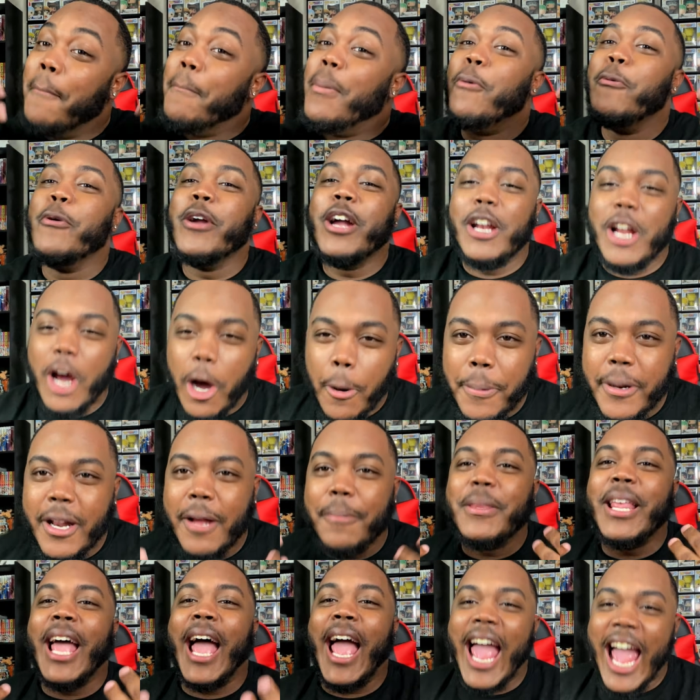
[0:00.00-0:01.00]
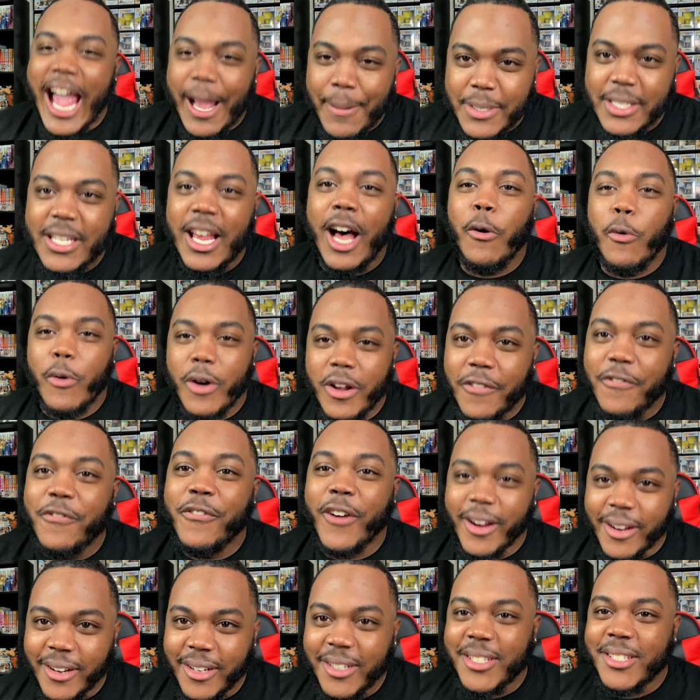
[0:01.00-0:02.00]
But we're going to open up the Amazon one
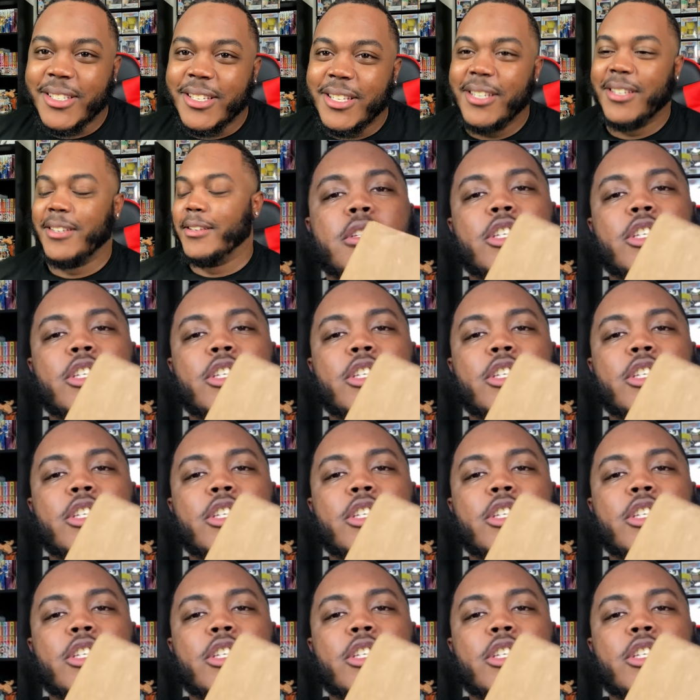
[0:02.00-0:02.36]
first.